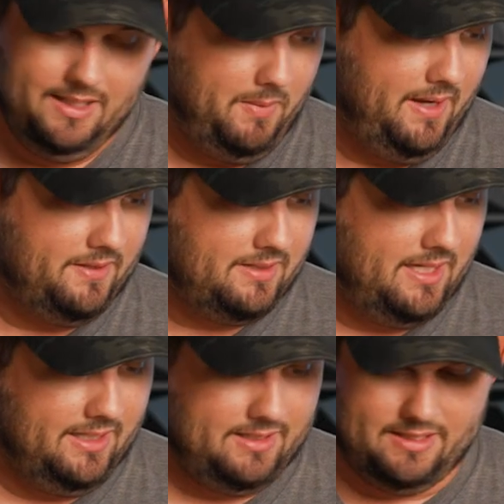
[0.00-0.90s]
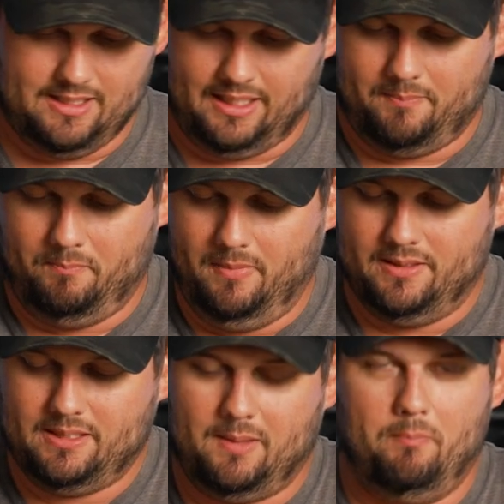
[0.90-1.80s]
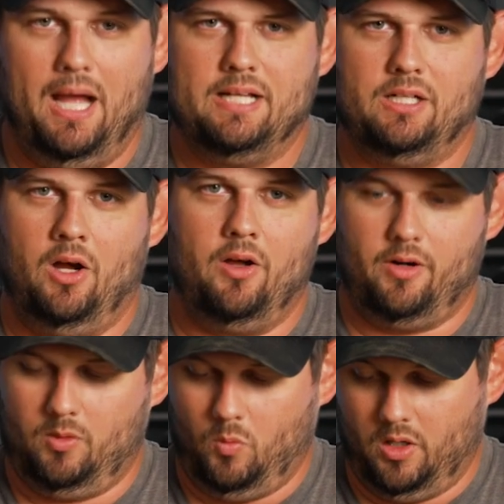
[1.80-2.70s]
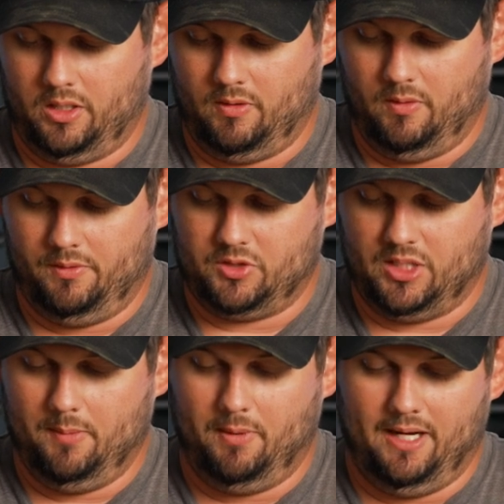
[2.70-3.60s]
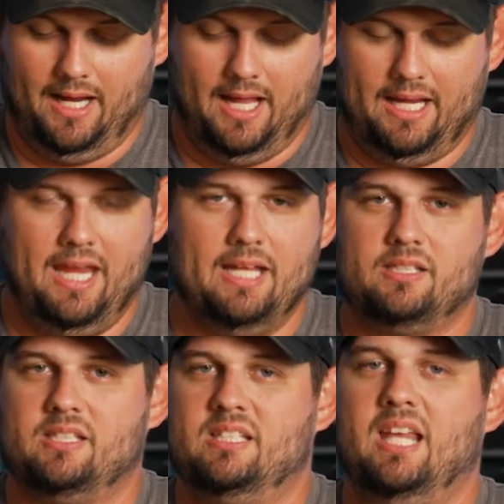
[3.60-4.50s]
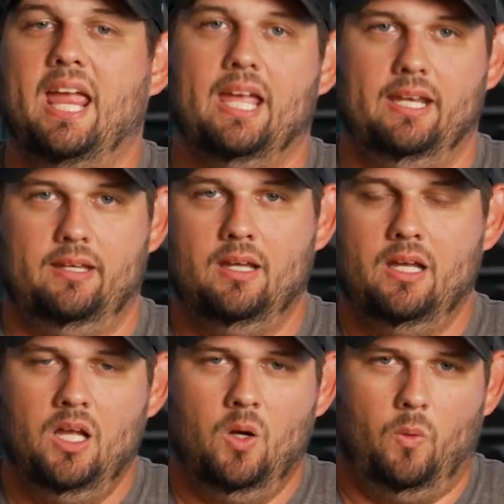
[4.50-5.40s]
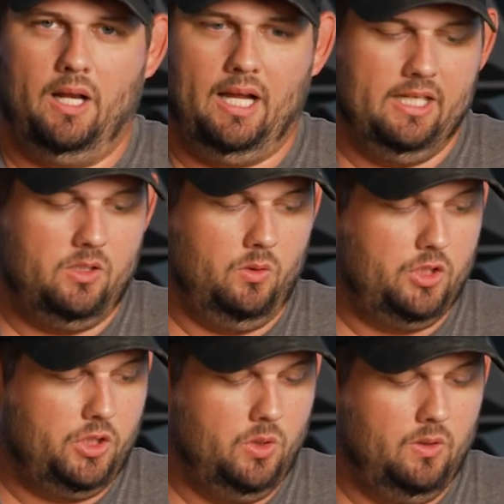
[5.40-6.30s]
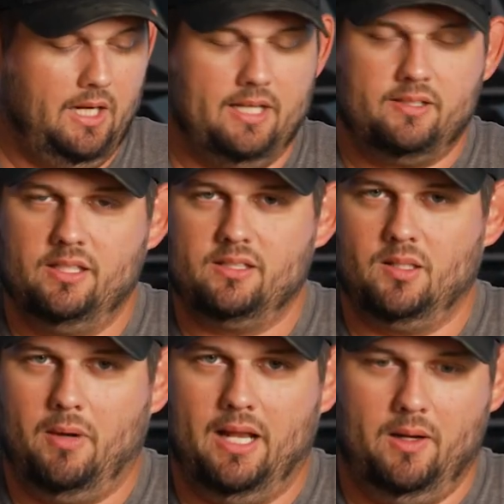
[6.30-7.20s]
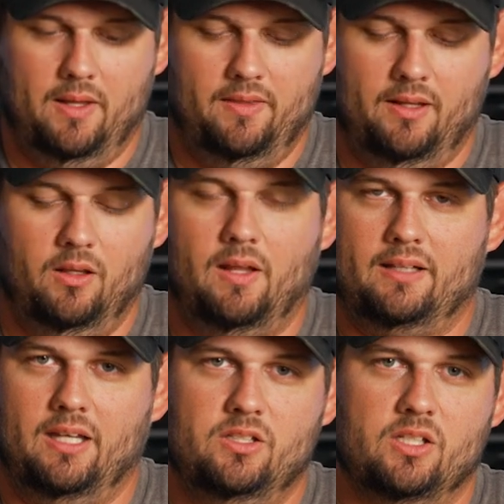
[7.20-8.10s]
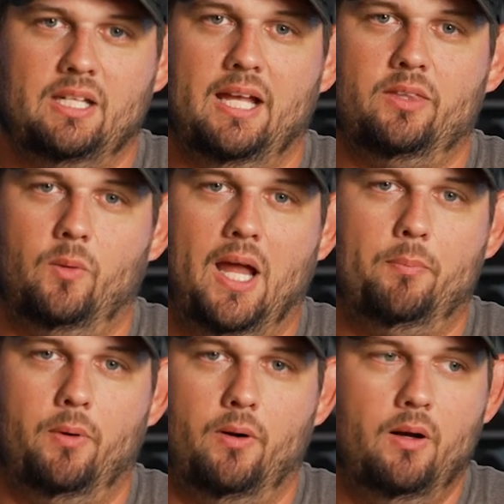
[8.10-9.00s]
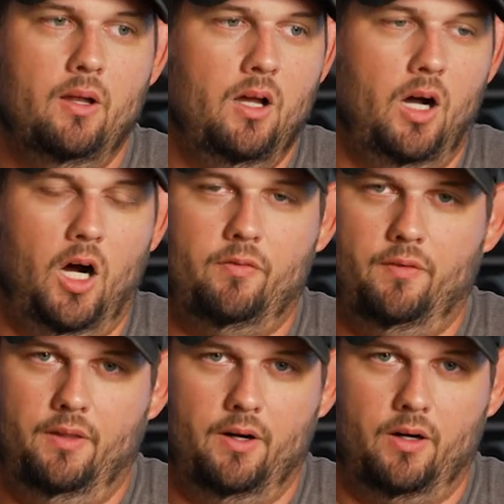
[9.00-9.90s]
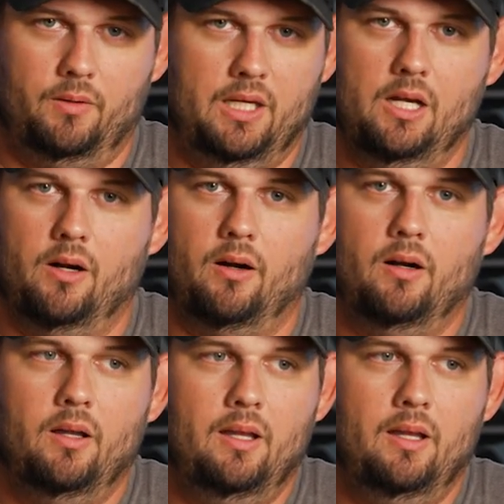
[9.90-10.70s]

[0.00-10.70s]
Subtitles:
man, this thing is, it's like a badge of honor walking around with this tripod. I can't stand when I get to a shoot and I see somebody and they look like they just got the wrapper off of their gear.